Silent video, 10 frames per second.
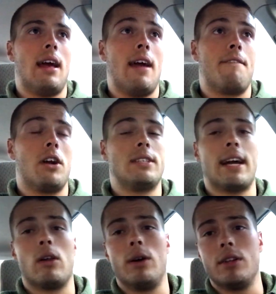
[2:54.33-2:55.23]
at first
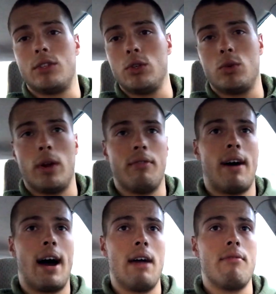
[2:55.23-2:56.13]
I could only do
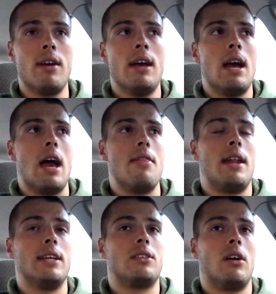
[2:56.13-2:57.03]
225, and
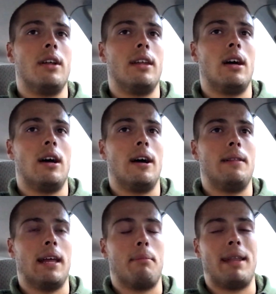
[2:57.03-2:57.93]
then I started,
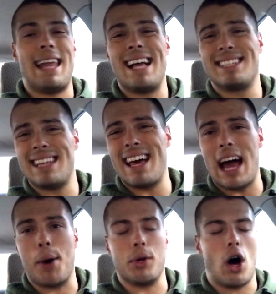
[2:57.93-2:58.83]
like my last set,
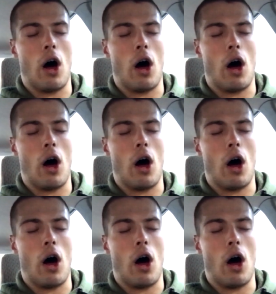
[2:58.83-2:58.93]
I would